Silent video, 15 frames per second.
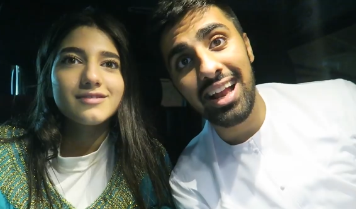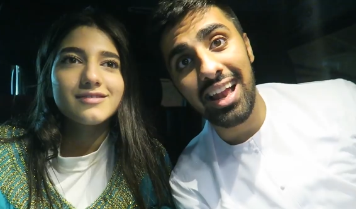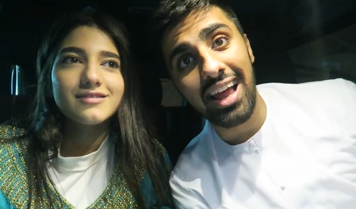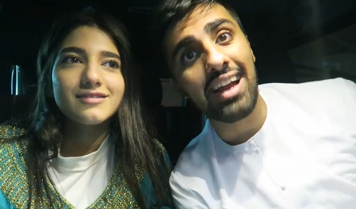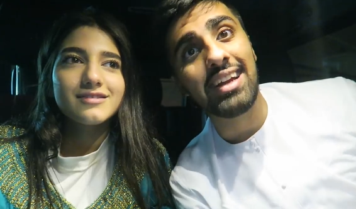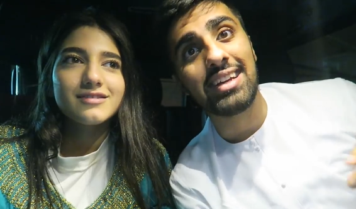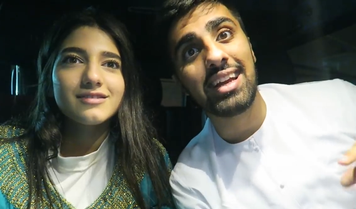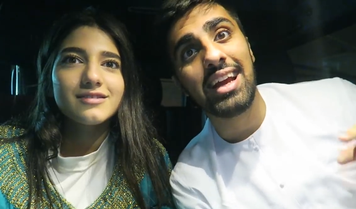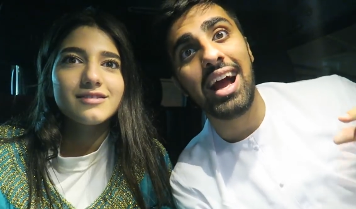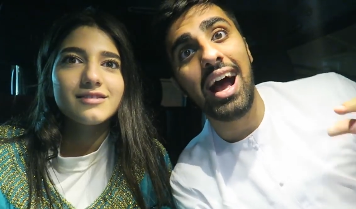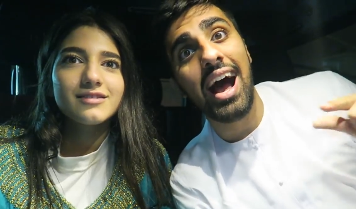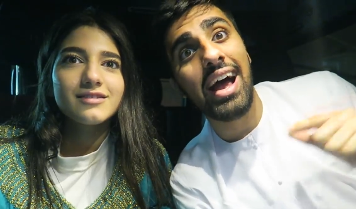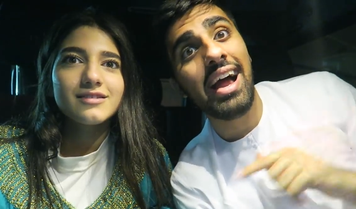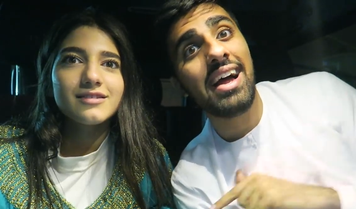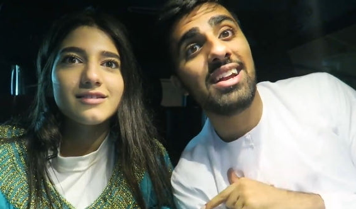Speaker 1: like
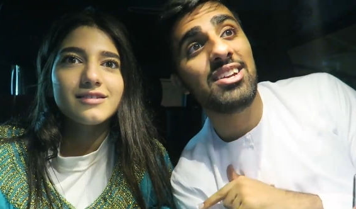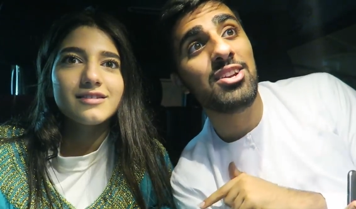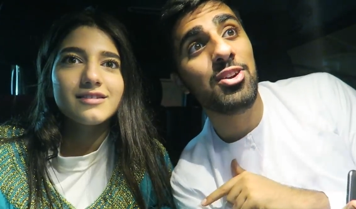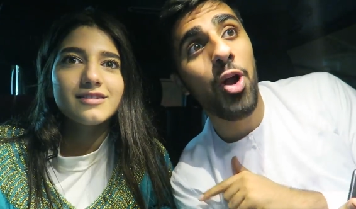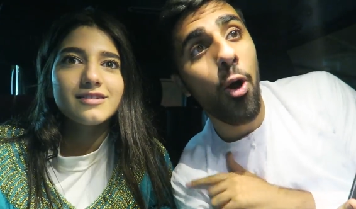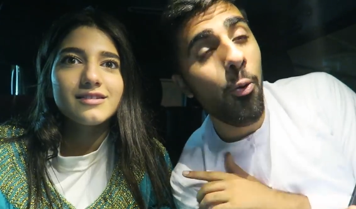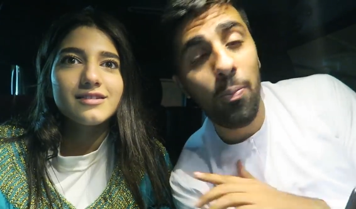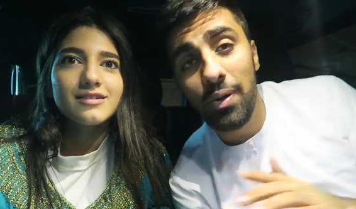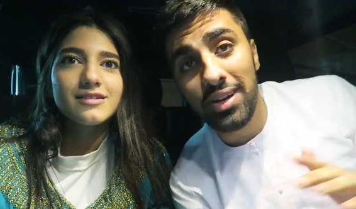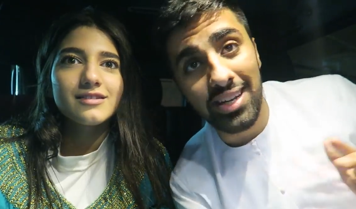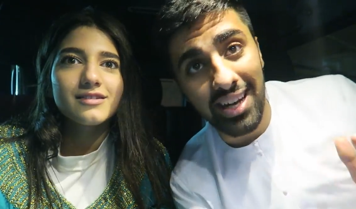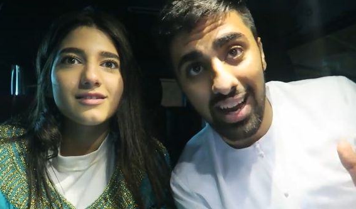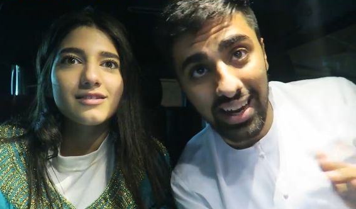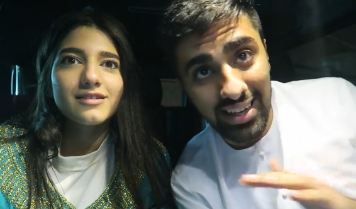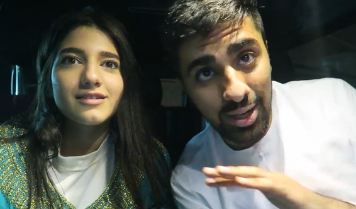I had nobody
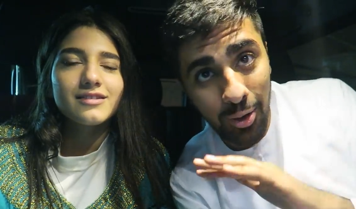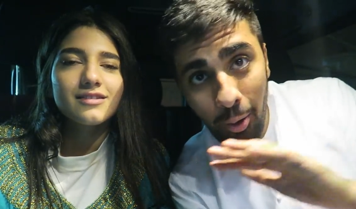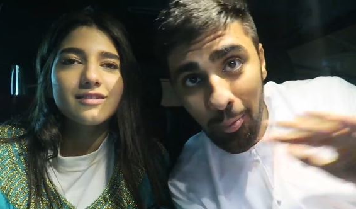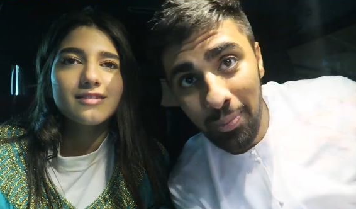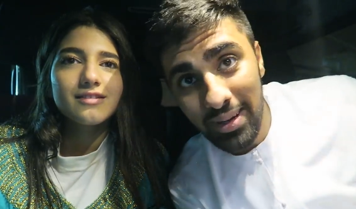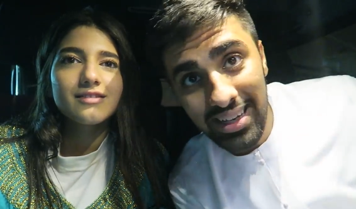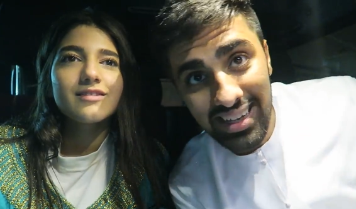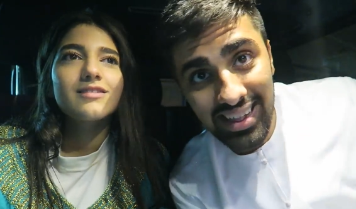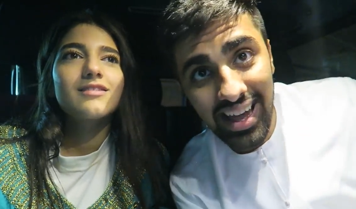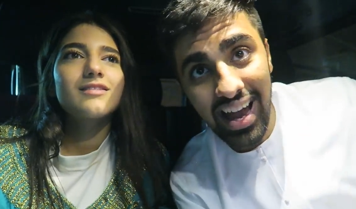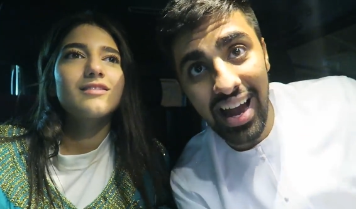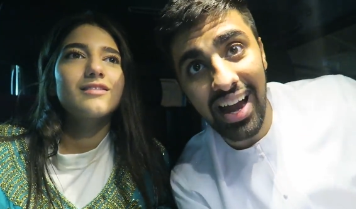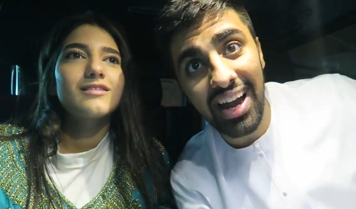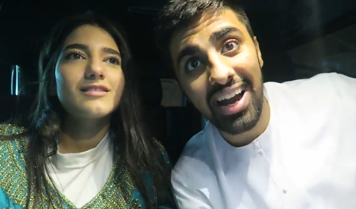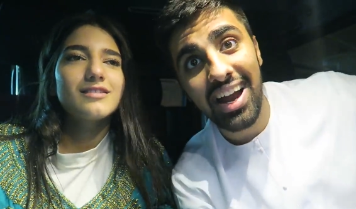like nobody
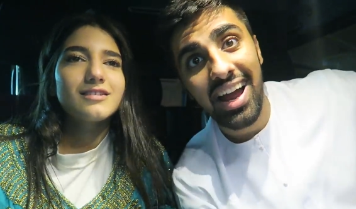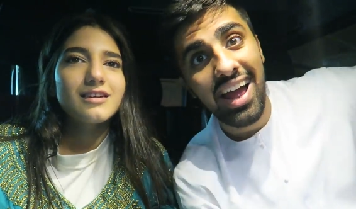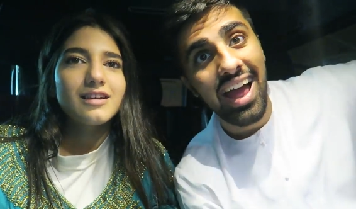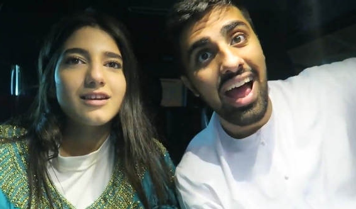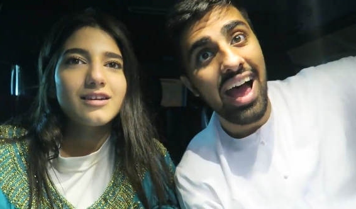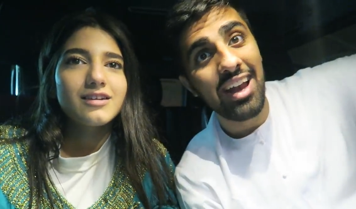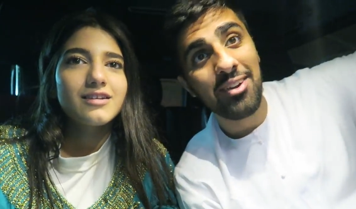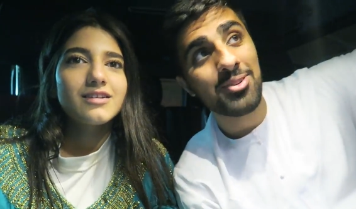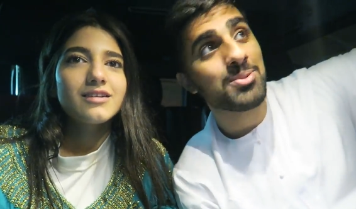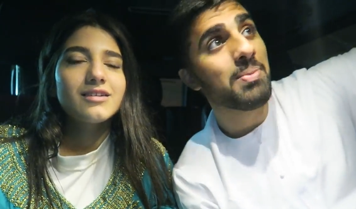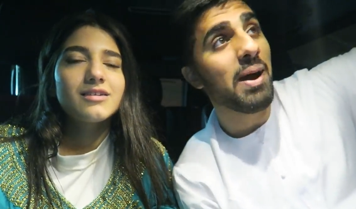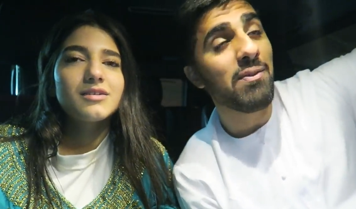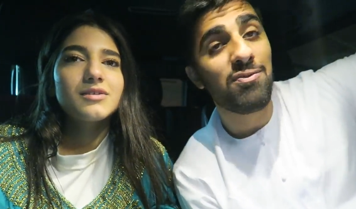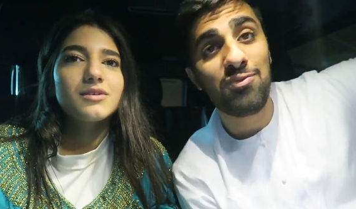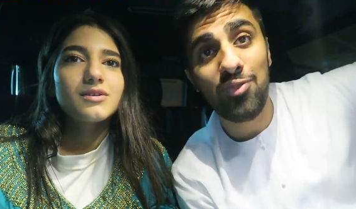there yeah. and it was
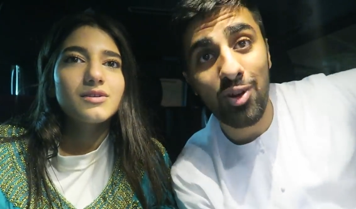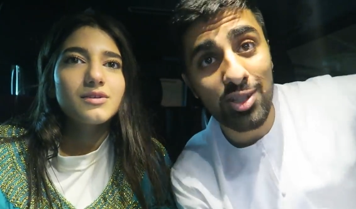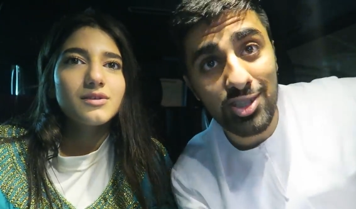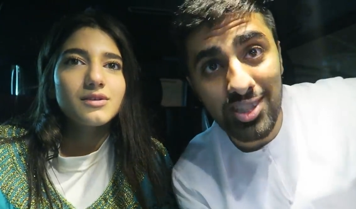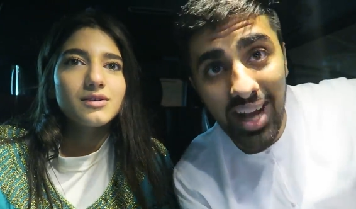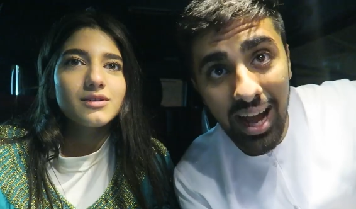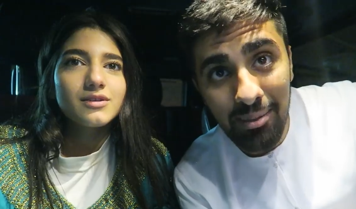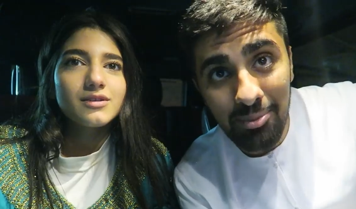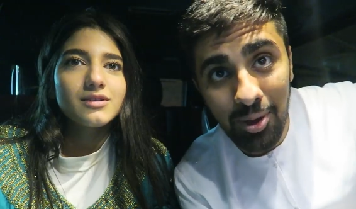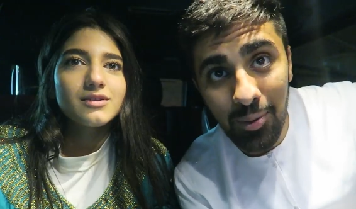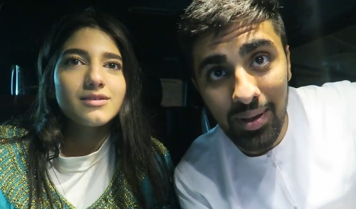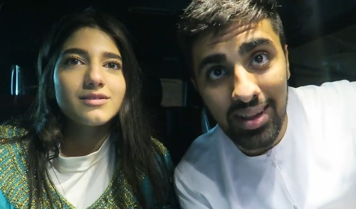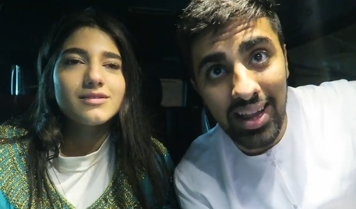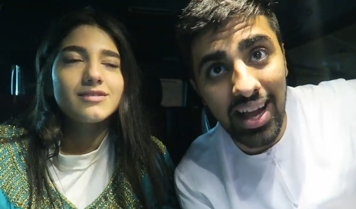my first time going